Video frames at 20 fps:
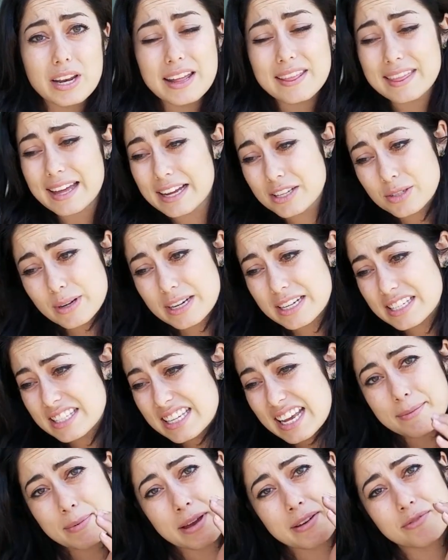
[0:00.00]
And that's what I
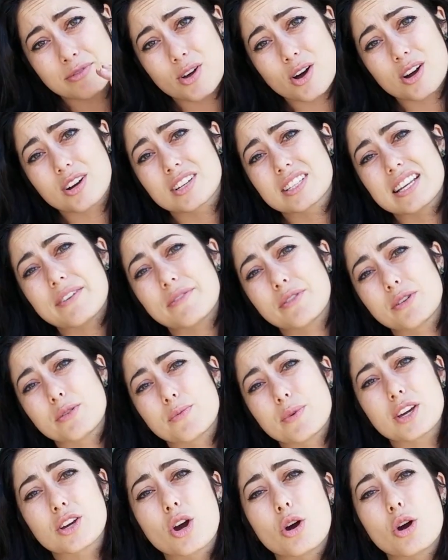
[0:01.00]
say in my vlogs every week.